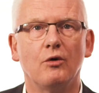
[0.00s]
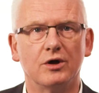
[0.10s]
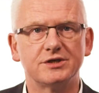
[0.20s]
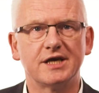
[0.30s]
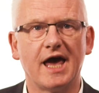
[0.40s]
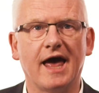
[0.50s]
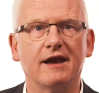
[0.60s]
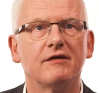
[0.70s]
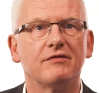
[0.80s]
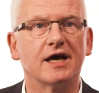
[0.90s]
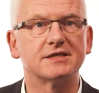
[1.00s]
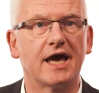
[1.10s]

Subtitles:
Once again, that's